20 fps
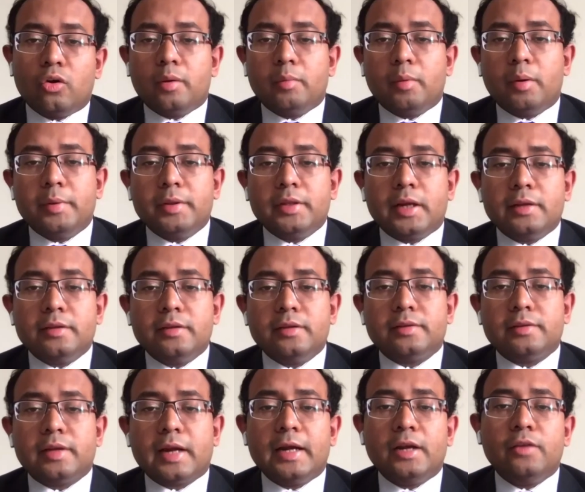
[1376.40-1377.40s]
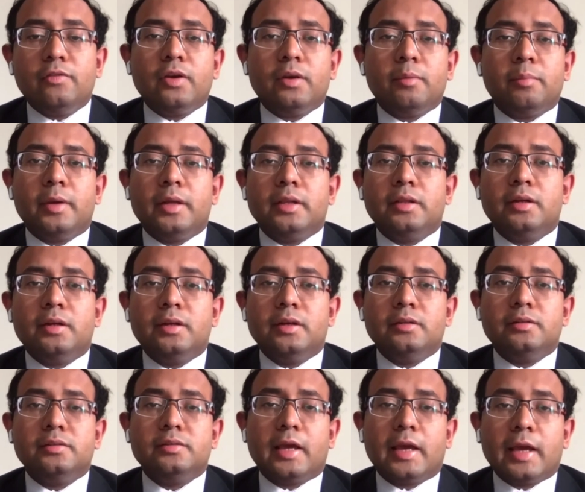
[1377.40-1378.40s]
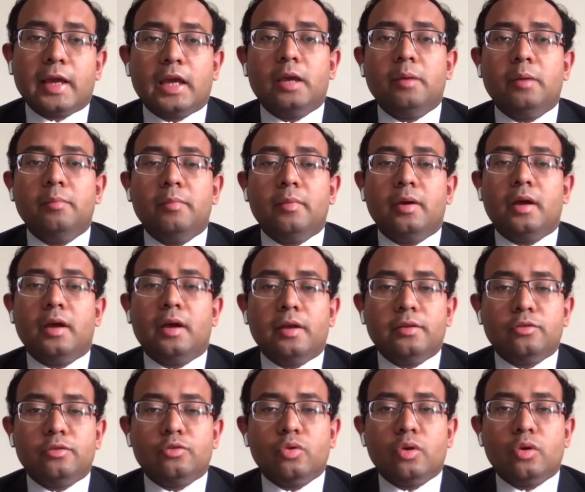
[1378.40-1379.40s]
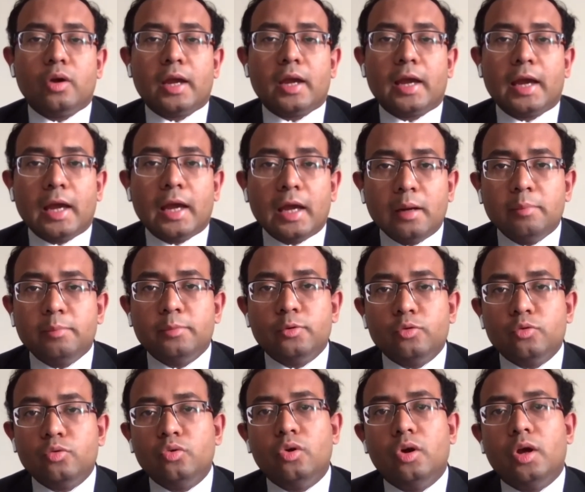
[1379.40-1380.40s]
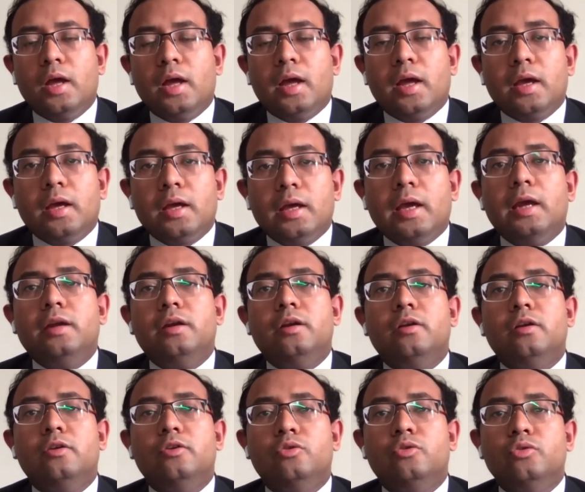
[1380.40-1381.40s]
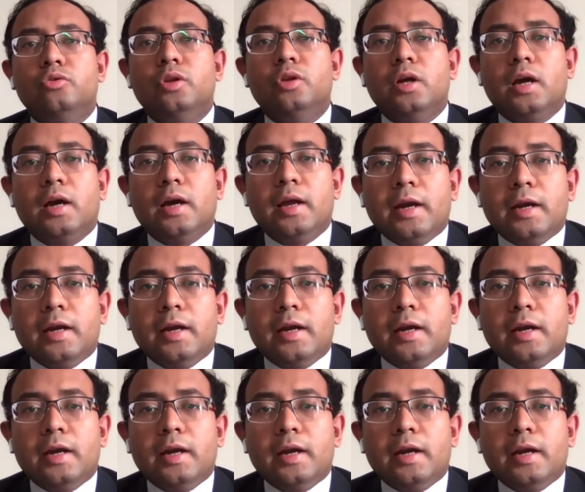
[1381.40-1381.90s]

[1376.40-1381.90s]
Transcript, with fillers: Now remember that the scientific method's aim is to help you get to the